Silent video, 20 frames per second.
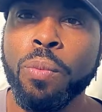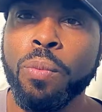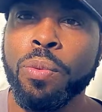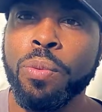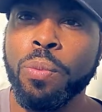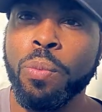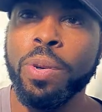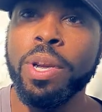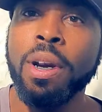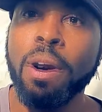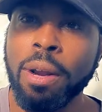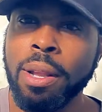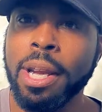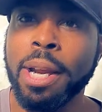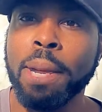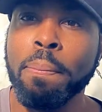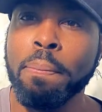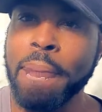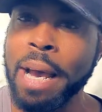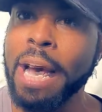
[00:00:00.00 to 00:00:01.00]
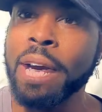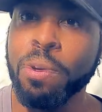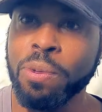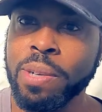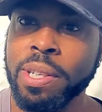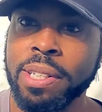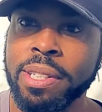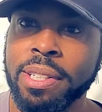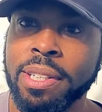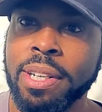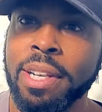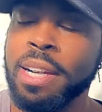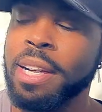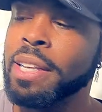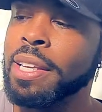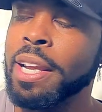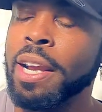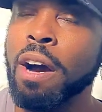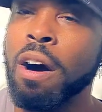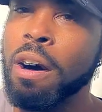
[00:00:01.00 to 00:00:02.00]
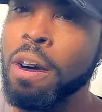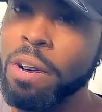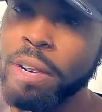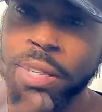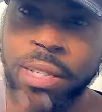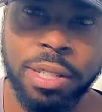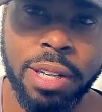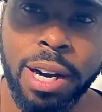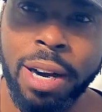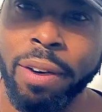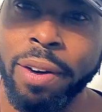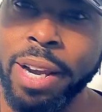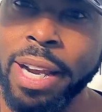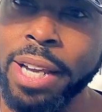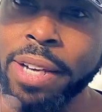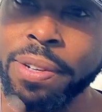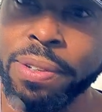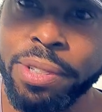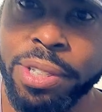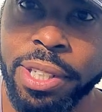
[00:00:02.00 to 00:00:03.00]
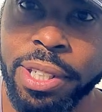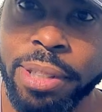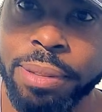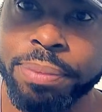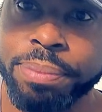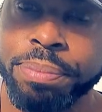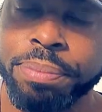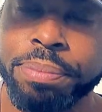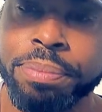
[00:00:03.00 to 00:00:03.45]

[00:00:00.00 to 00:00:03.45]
We are like batteries. They harness our energy.